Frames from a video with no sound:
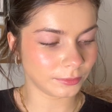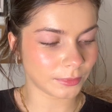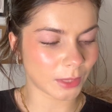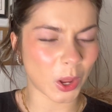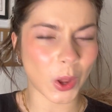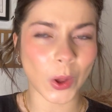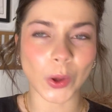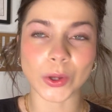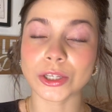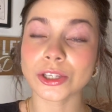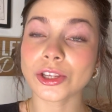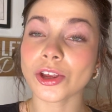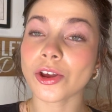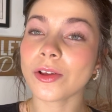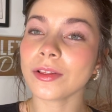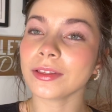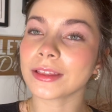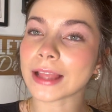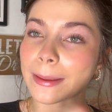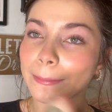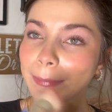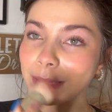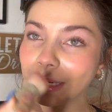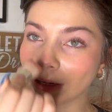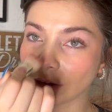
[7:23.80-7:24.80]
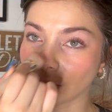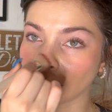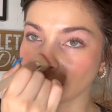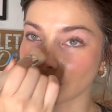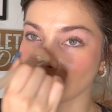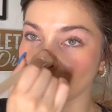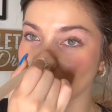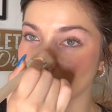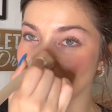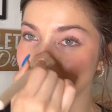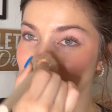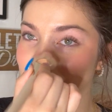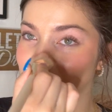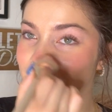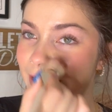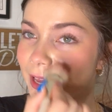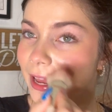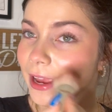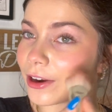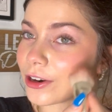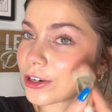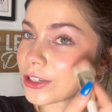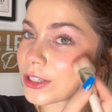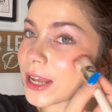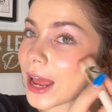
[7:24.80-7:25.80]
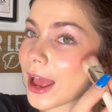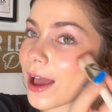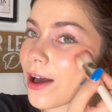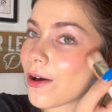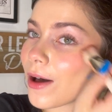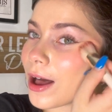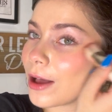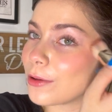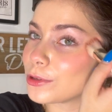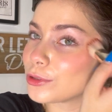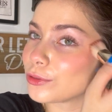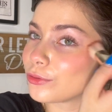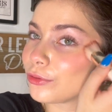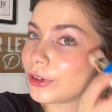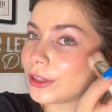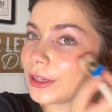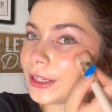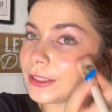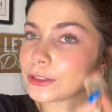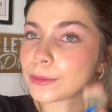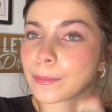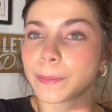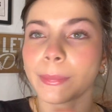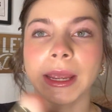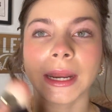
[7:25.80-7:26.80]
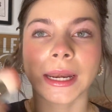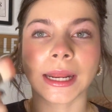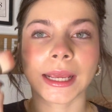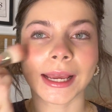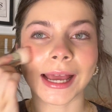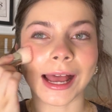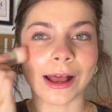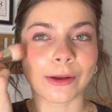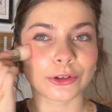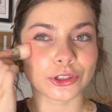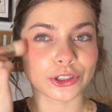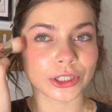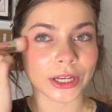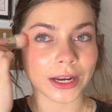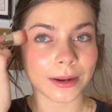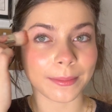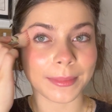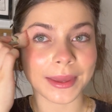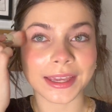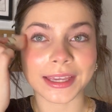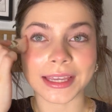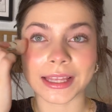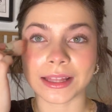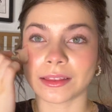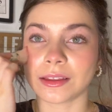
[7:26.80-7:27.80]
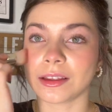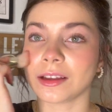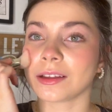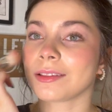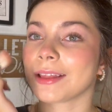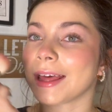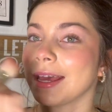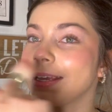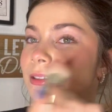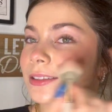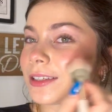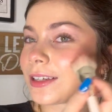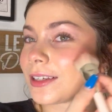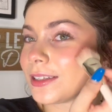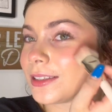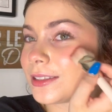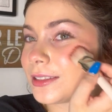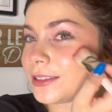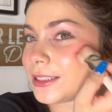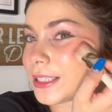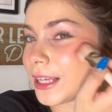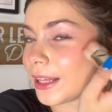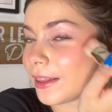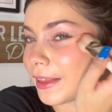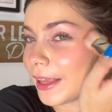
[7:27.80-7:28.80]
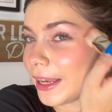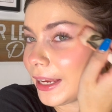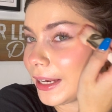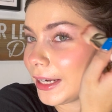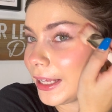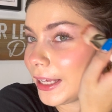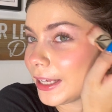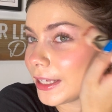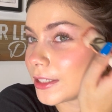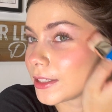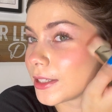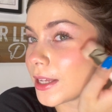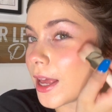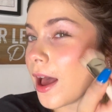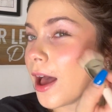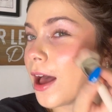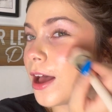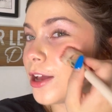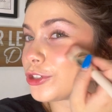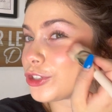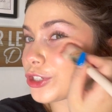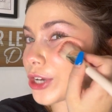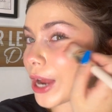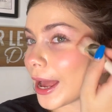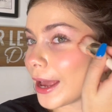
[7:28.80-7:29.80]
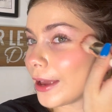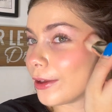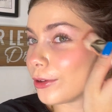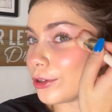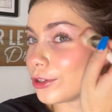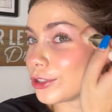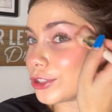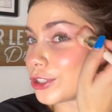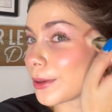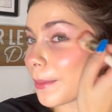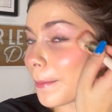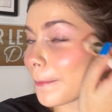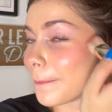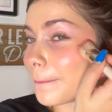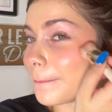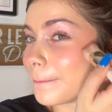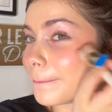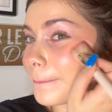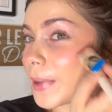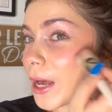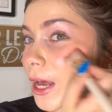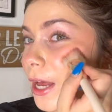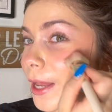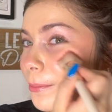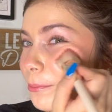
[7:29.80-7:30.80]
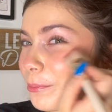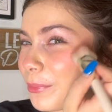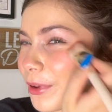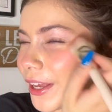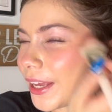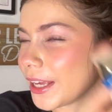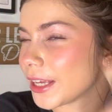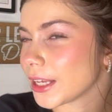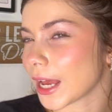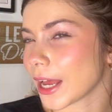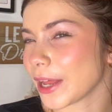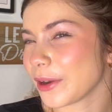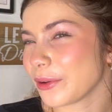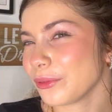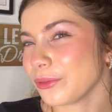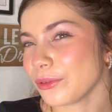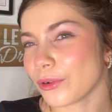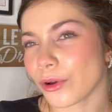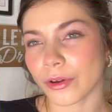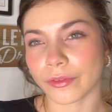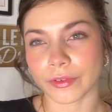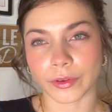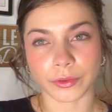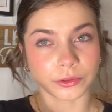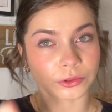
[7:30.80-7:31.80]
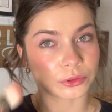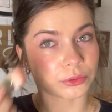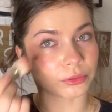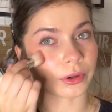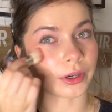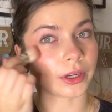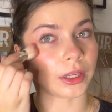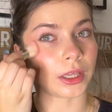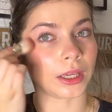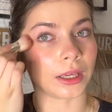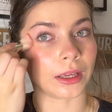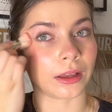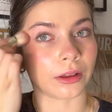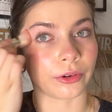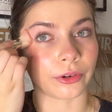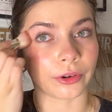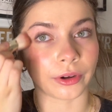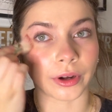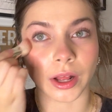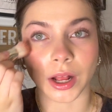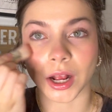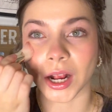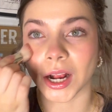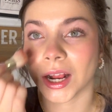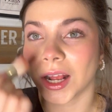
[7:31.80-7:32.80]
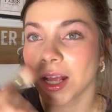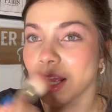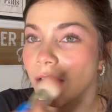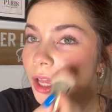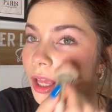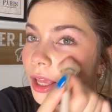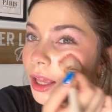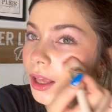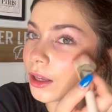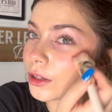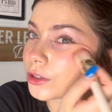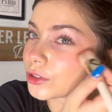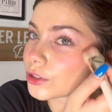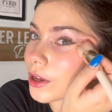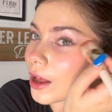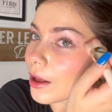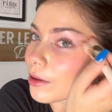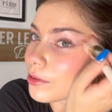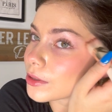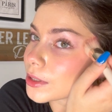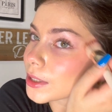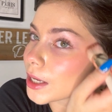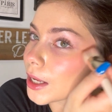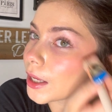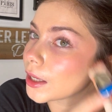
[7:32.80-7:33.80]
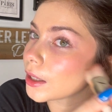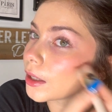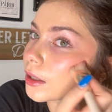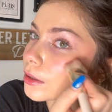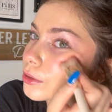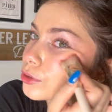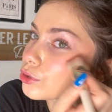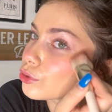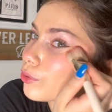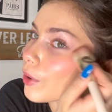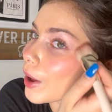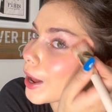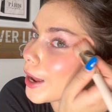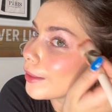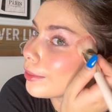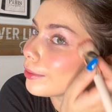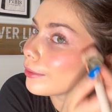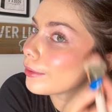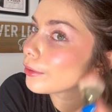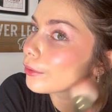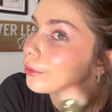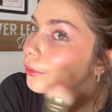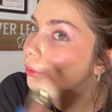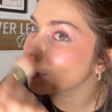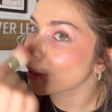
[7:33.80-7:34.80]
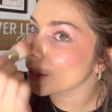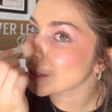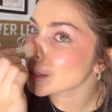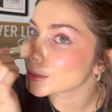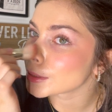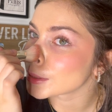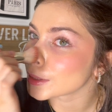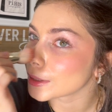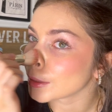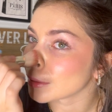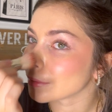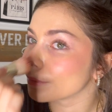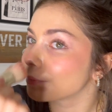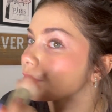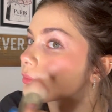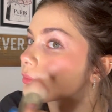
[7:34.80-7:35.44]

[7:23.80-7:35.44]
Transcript: Also, let me know if you guys like the hairstyle. I was really debating. I was trying to make it look like the Delaney's child bun, but I don't know if it was working out or not. So I was like, do I look crazy?